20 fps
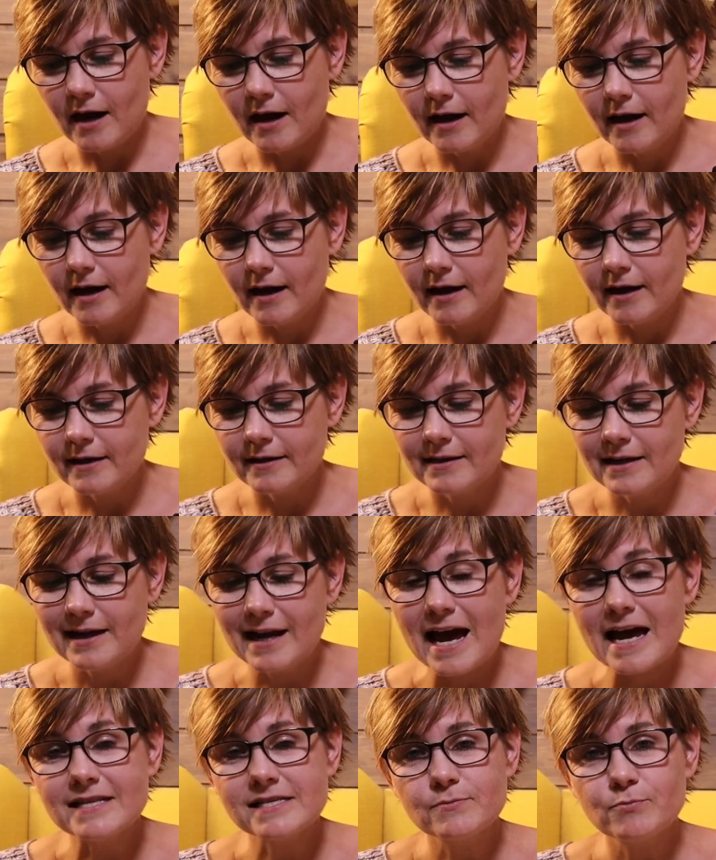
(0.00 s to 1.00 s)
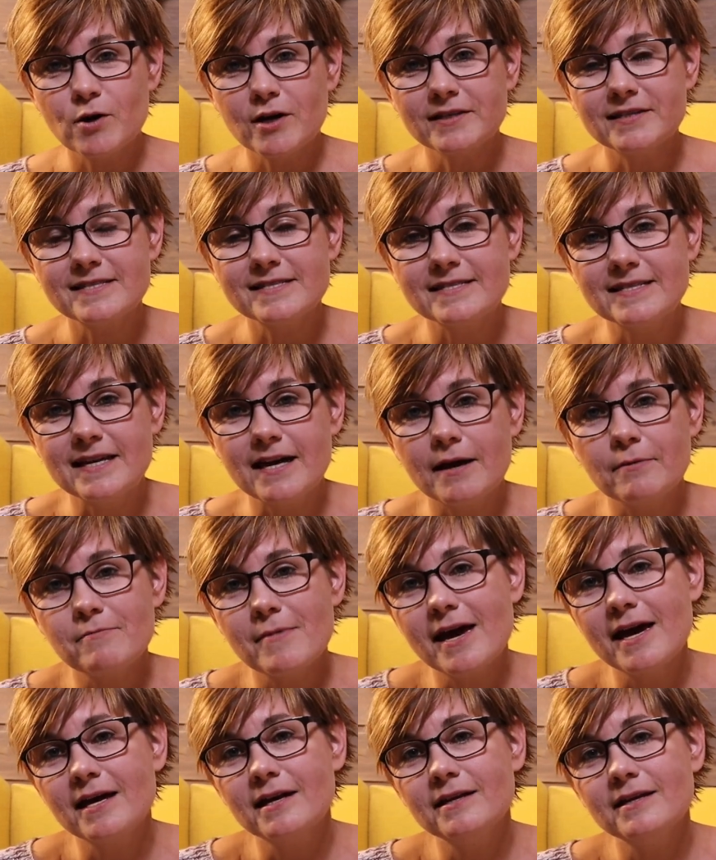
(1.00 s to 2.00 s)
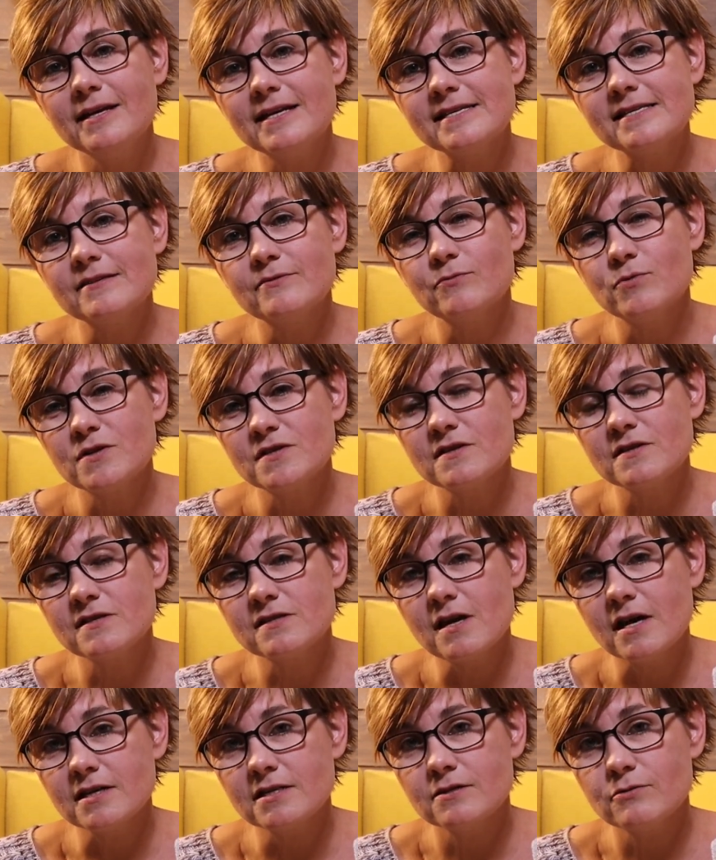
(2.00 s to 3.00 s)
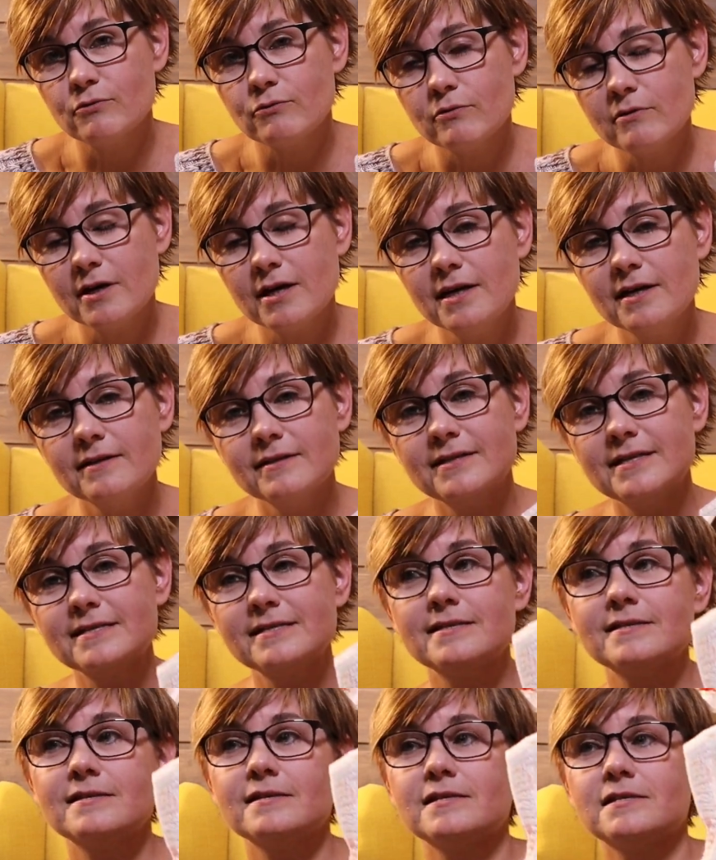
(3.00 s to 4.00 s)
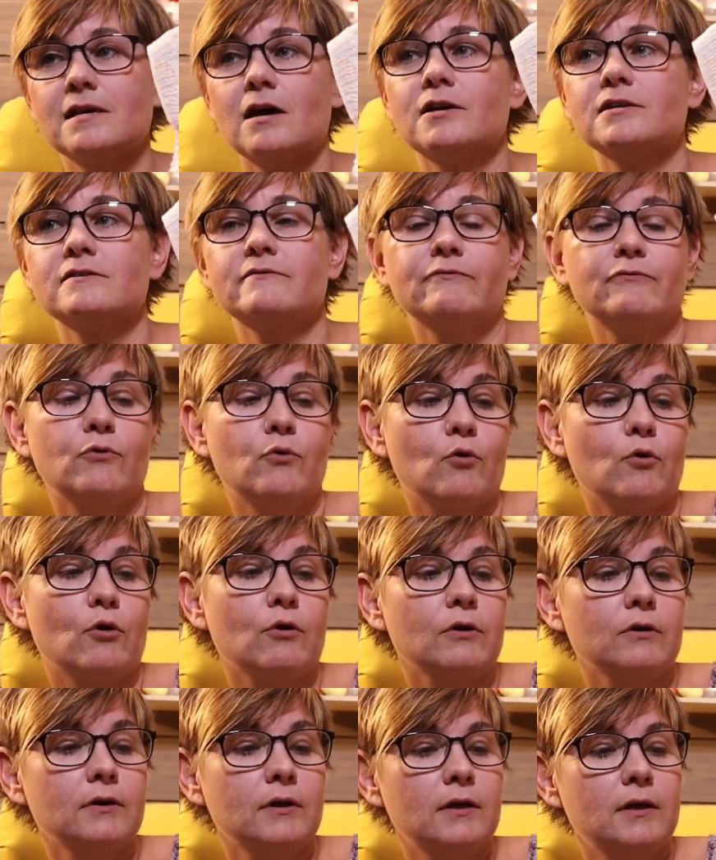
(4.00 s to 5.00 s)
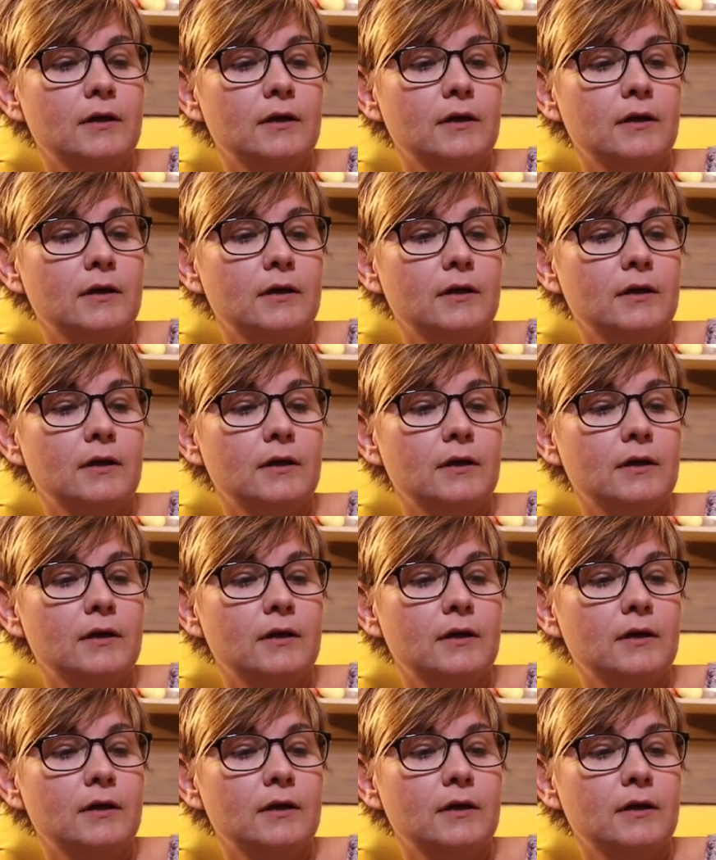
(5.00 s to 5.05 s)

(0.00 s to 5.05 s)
The last Brightest Tea I made was a size 3. This is a size 4.